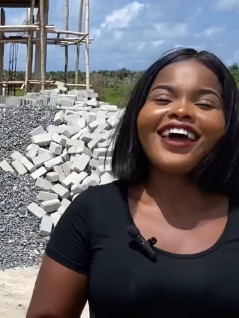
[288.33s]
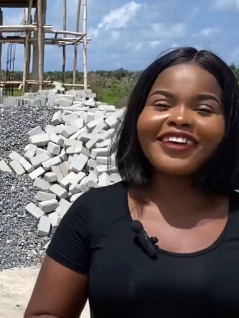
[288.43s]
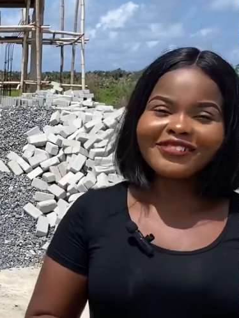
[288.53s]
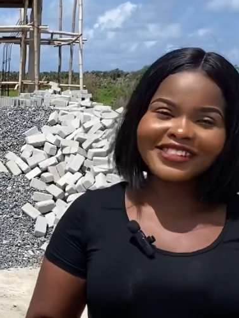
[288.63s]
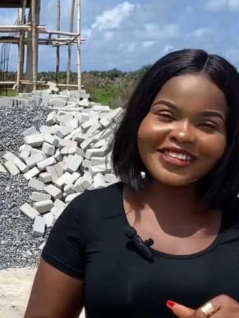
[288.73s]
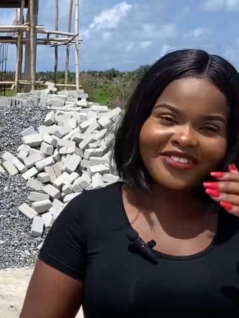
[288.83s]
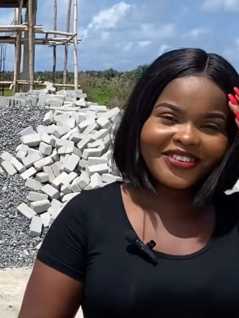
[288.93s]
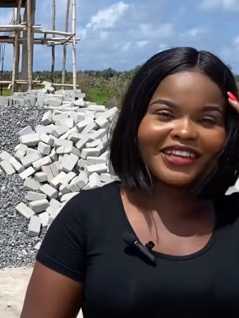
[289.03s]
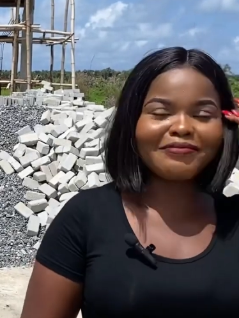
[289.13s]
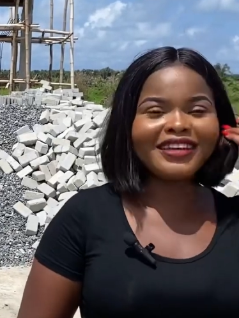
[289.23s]
and i'll see
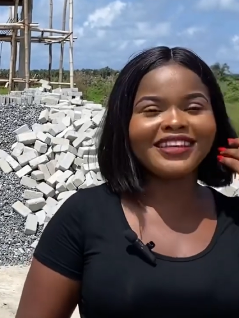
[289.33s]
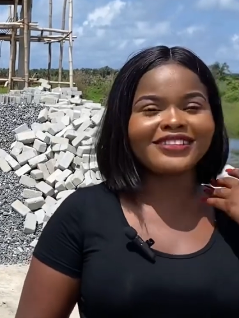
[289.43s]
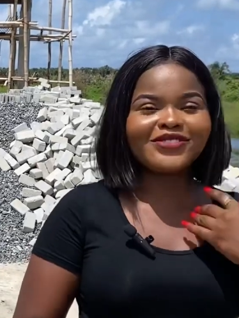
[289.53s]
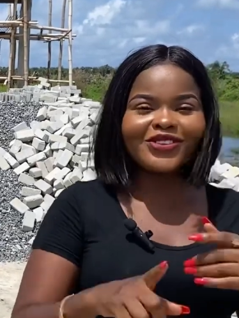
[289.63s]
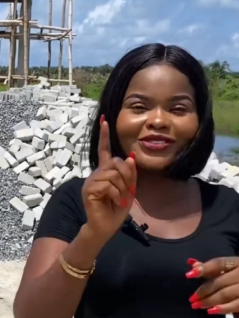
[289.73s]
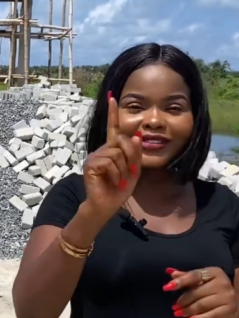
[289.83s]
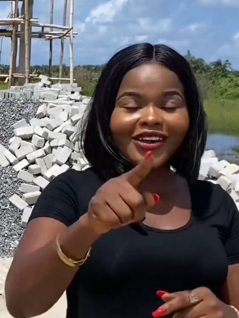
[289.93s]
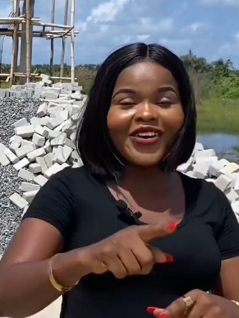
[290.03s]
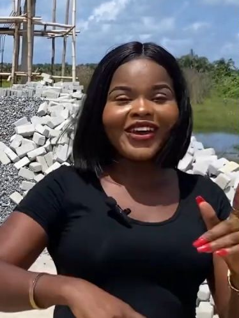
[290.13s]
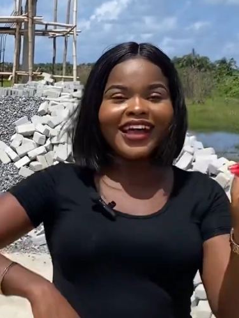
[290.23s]
you in my next video so